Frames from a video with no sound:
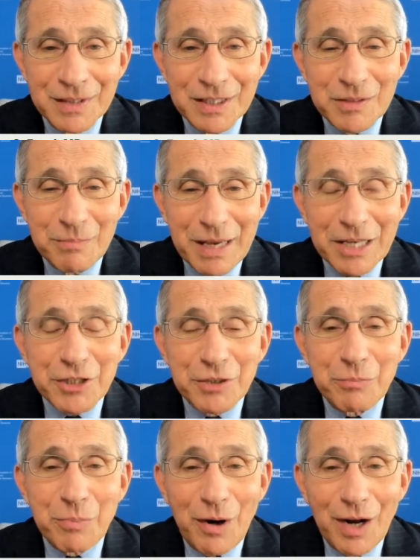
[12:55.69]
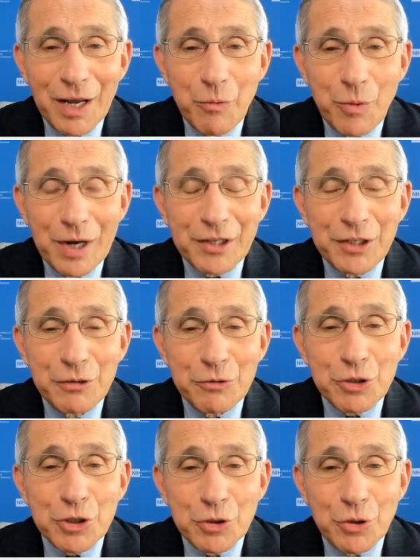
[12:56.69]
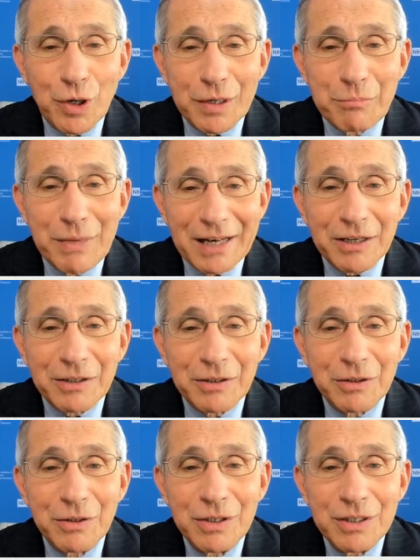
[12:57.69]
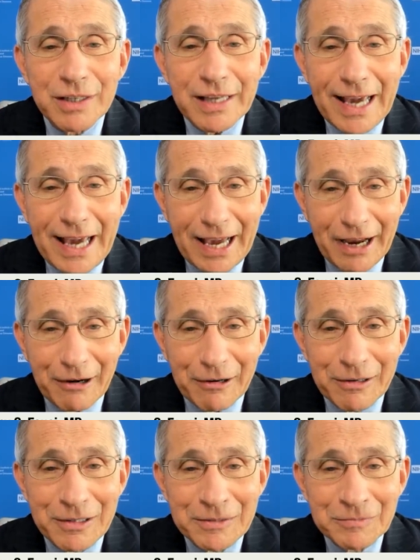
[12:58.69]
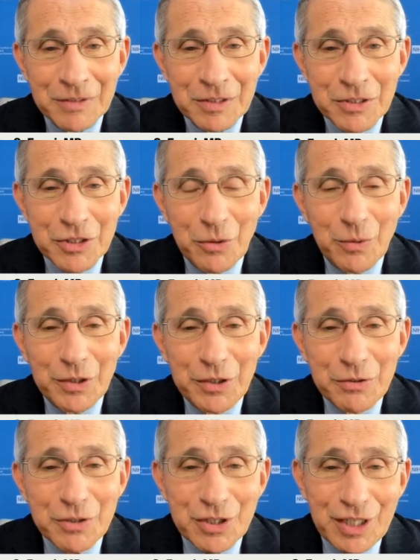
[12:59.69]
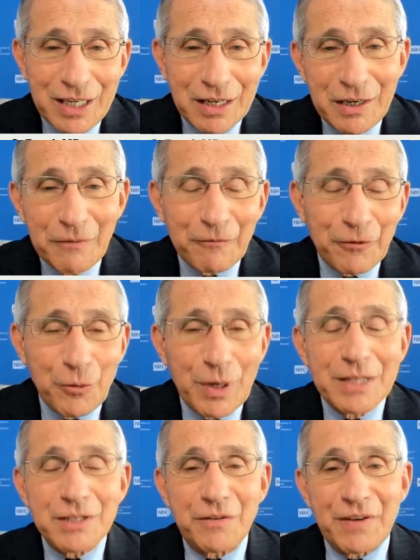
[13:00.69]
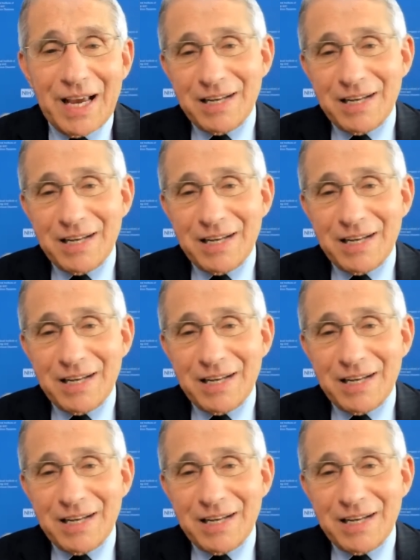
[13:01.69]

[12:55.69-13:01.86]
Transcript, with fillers: It's measured by whether you sought medical care. So when you see an influenza